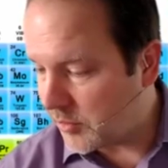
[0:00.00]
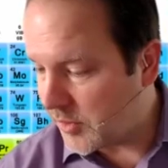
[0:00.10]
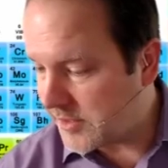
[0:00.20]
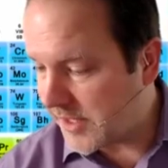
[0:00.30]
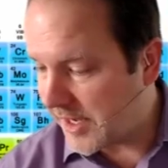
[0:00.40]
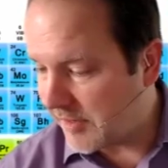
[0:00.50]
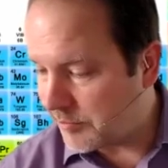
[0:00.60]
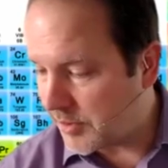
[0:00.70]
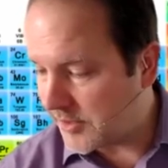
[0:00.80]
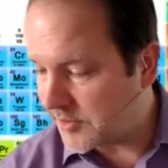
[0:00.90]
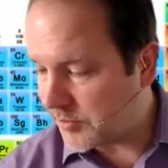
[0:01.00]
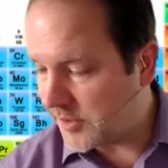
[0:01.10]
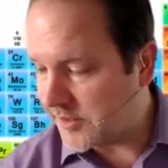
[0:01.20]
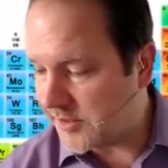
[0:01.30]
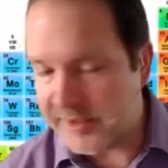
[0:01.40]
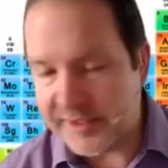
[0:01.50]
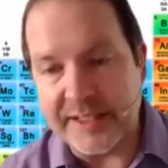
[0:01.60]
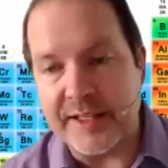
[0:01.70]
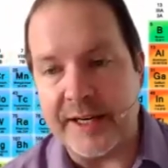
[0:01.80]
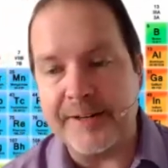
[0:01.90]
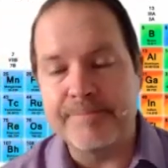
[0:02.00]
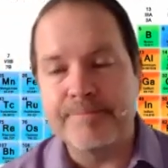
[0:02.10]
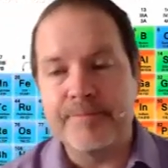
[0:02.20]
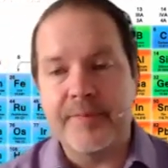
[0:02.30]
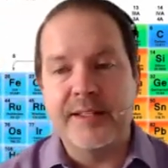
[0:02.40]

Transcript: the ones that have plus ones in there